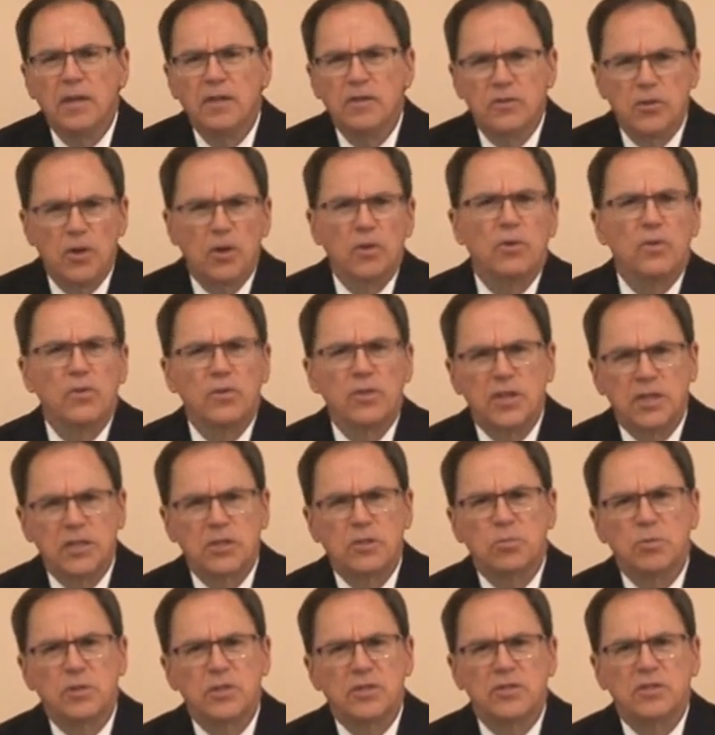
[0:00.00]
So
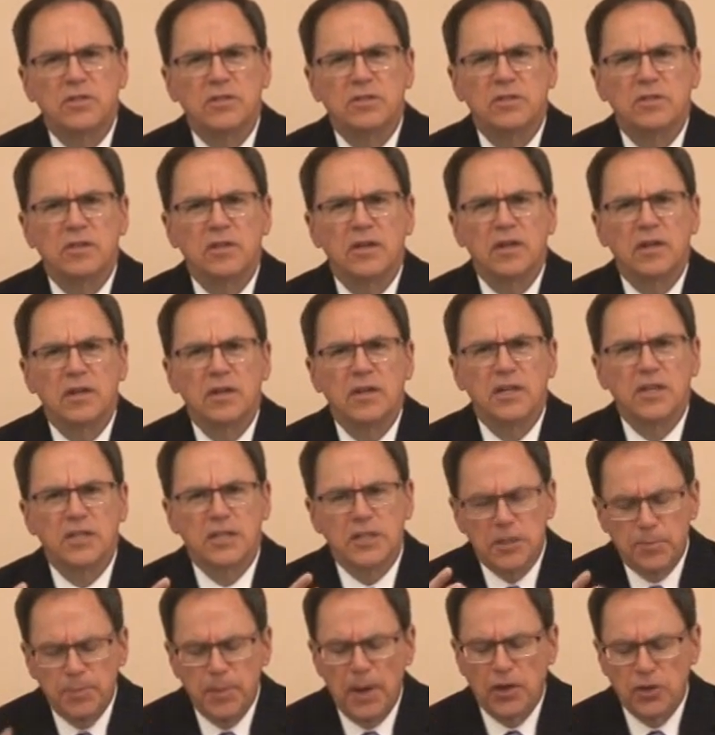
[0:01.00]
this was a
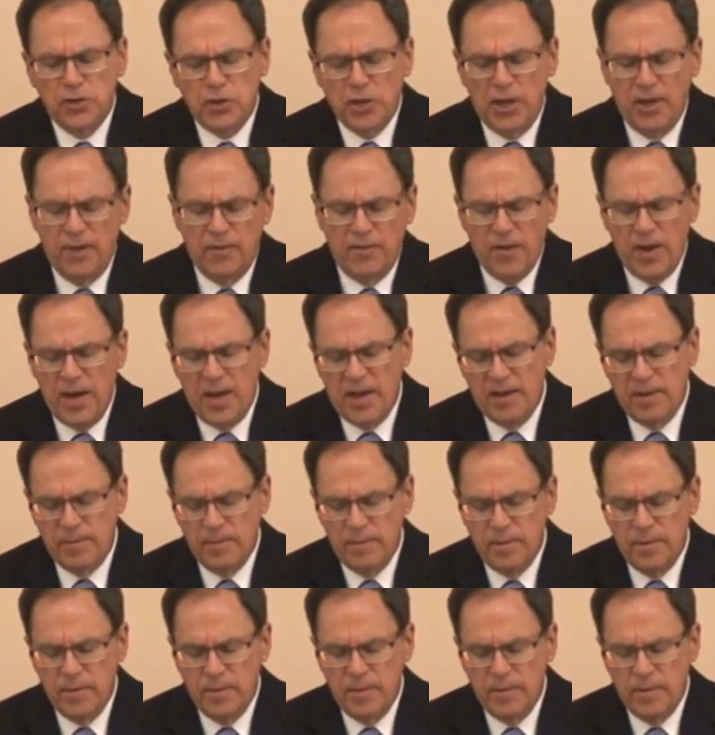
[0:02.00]
special event.